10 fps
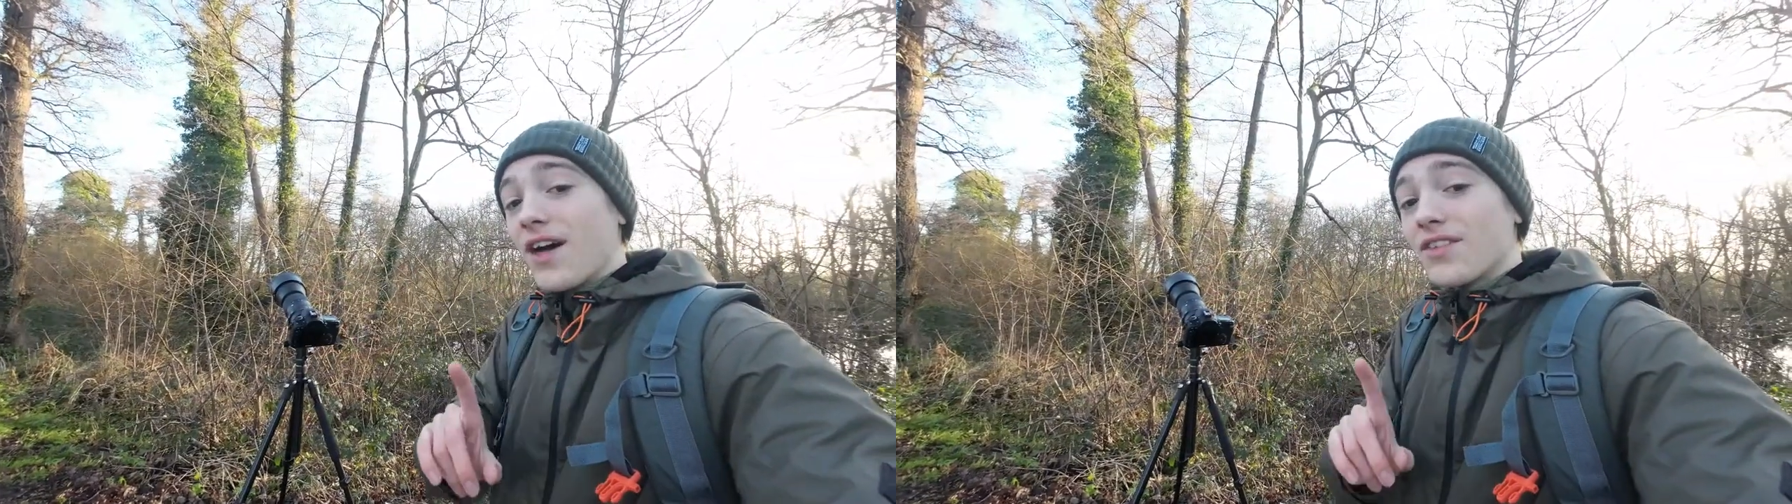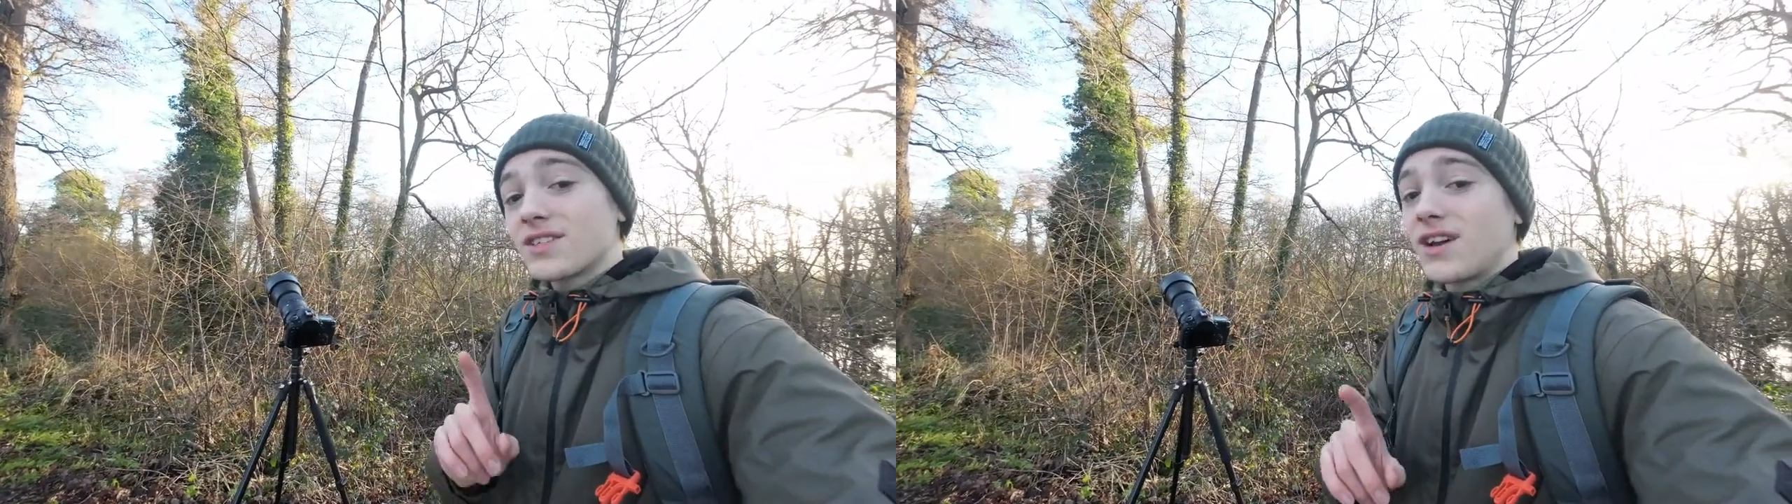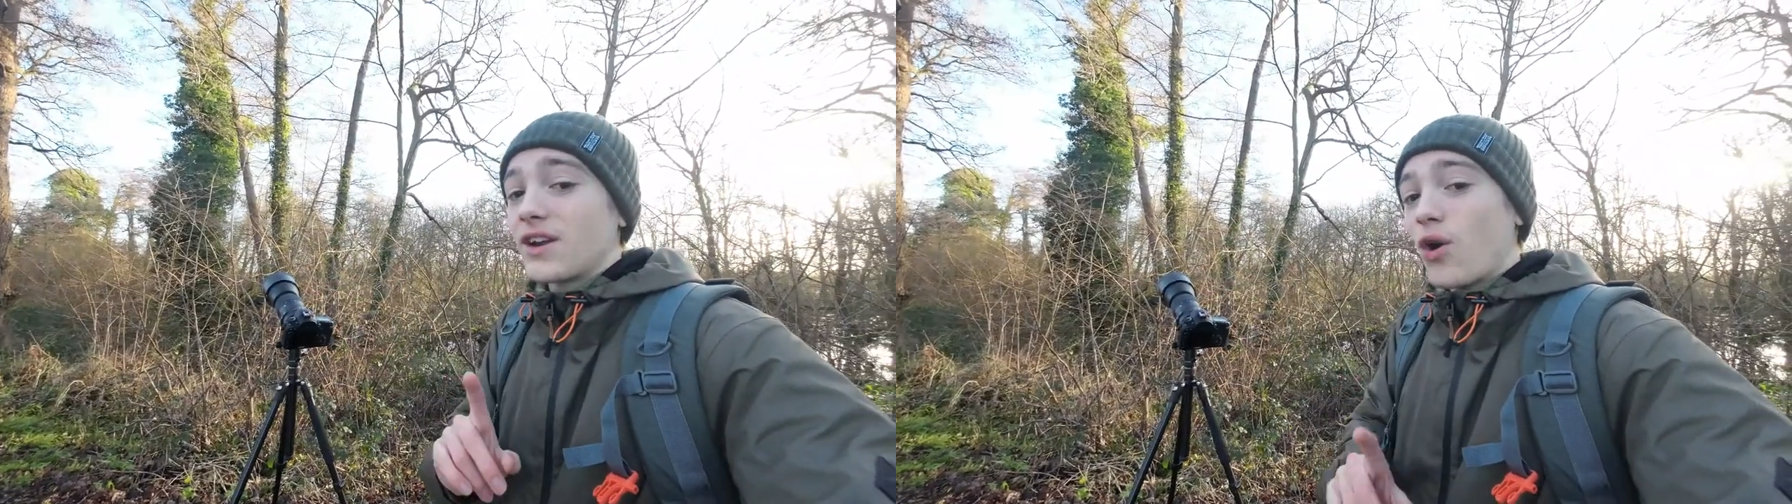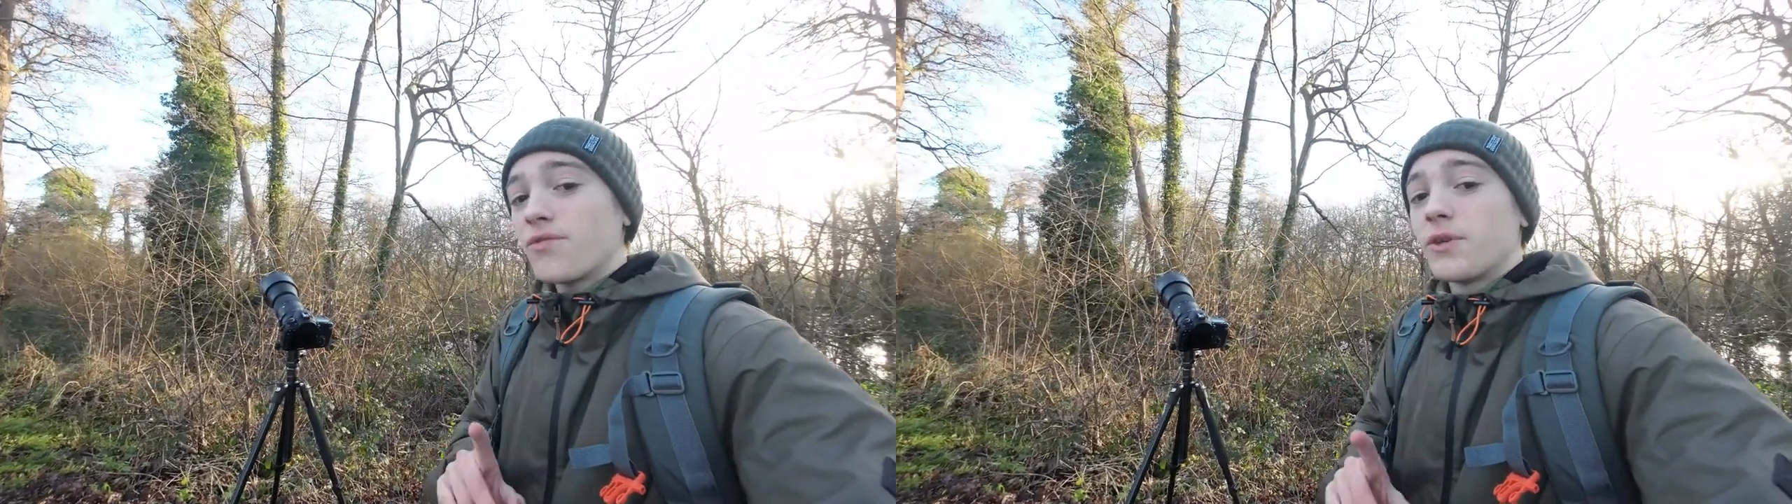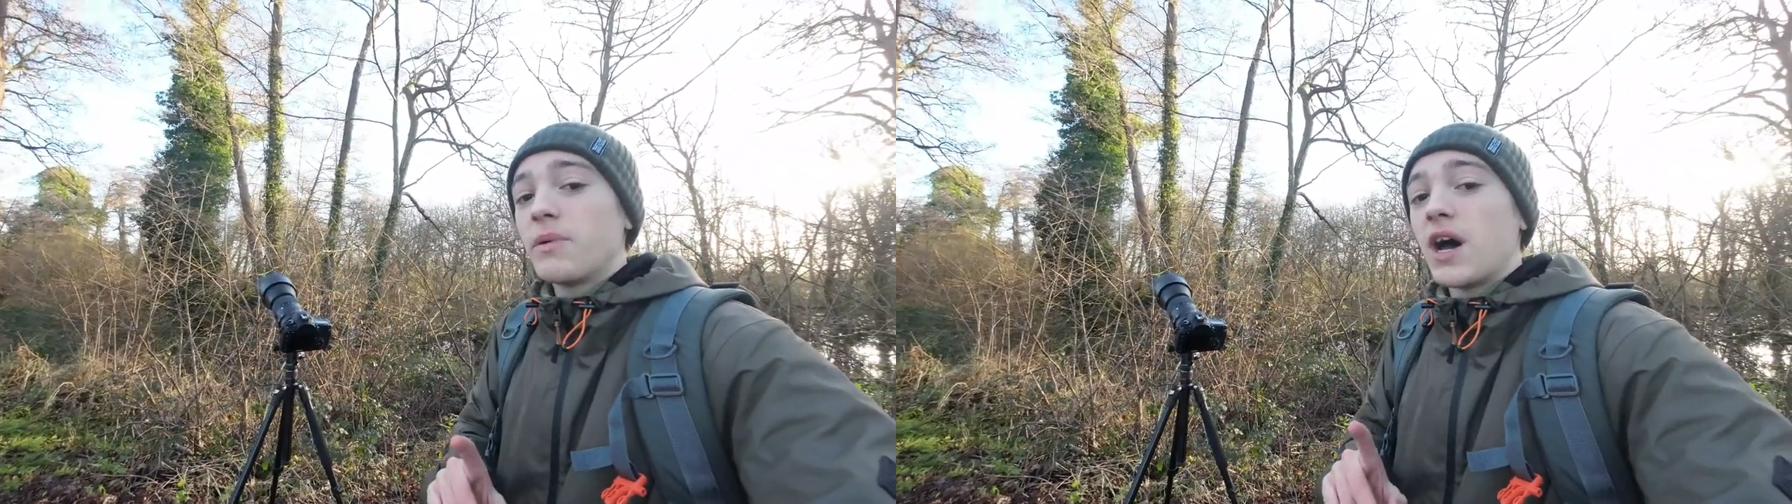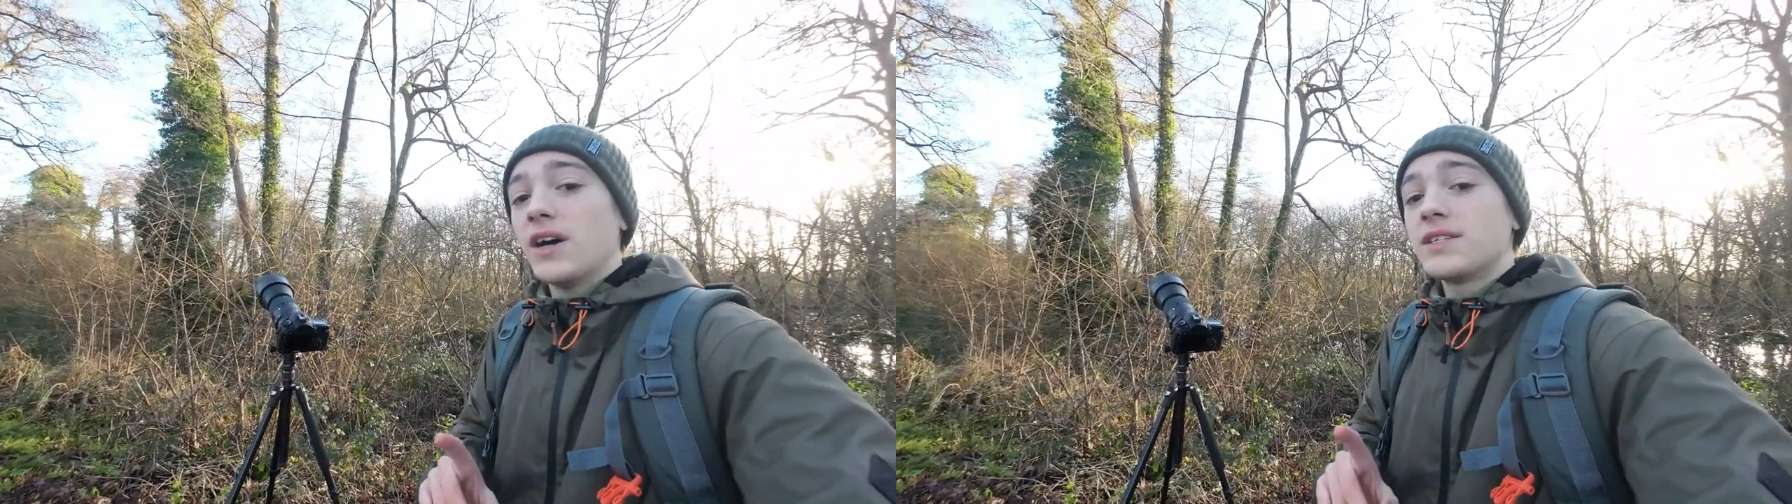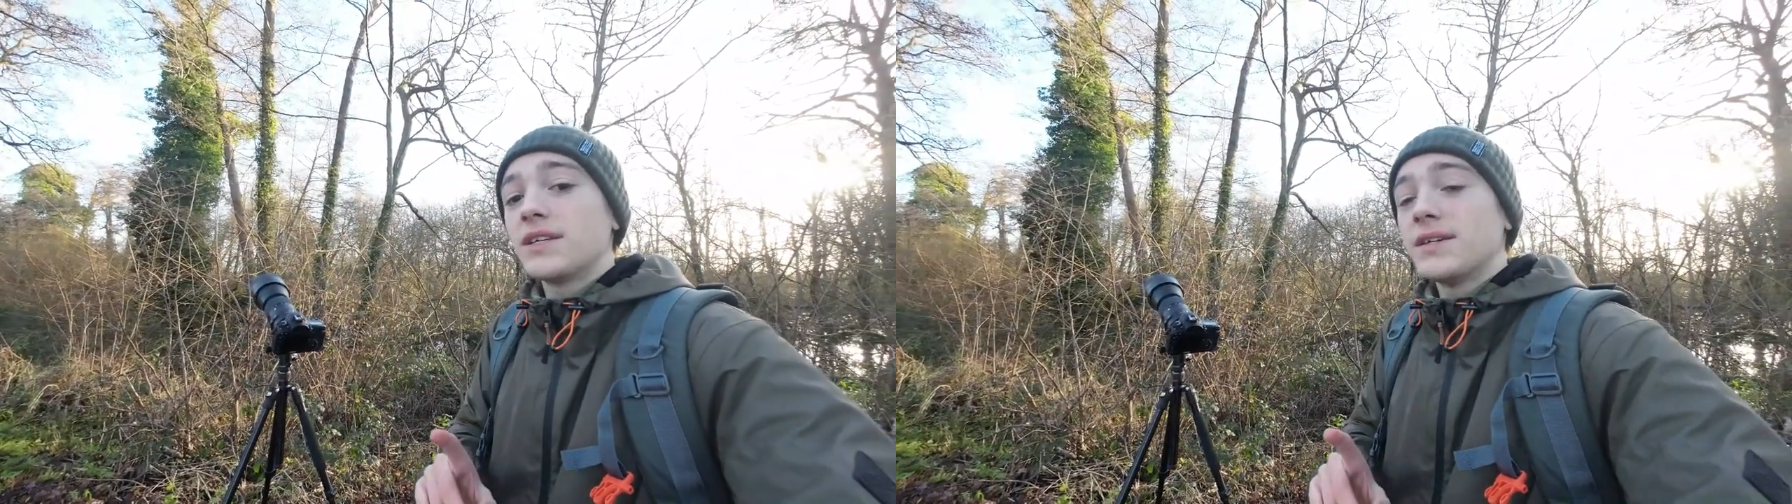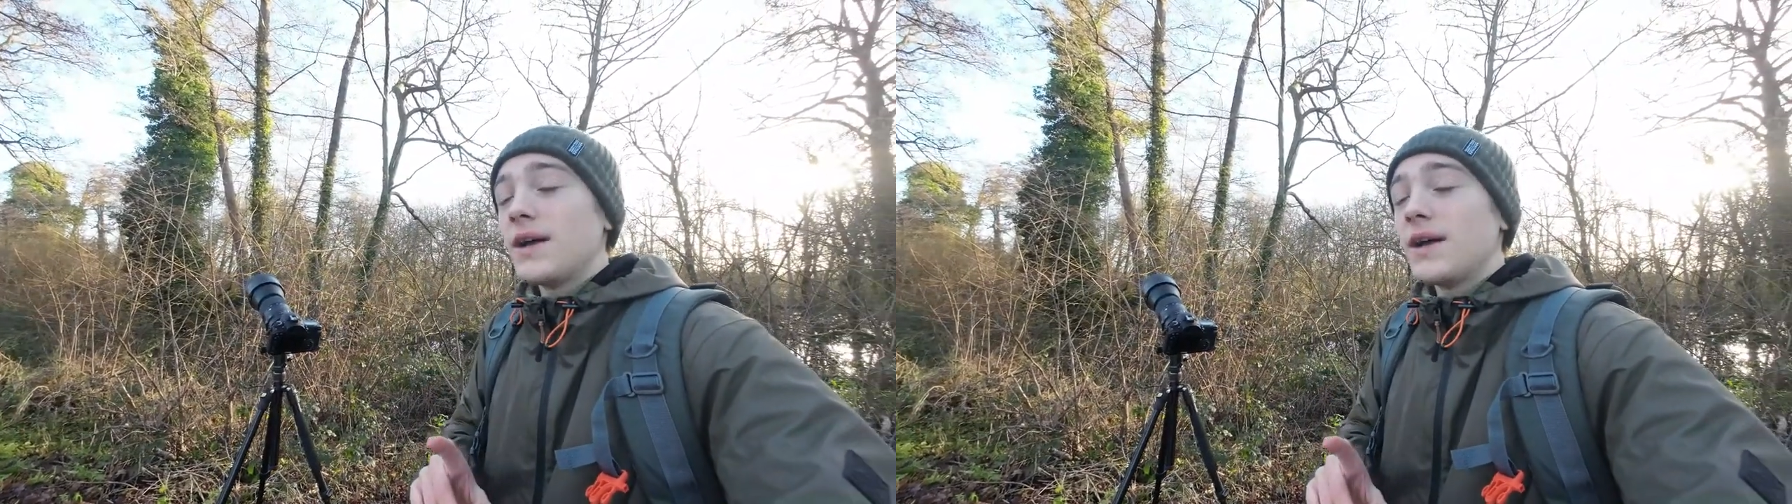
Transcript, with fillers: other side of the bird,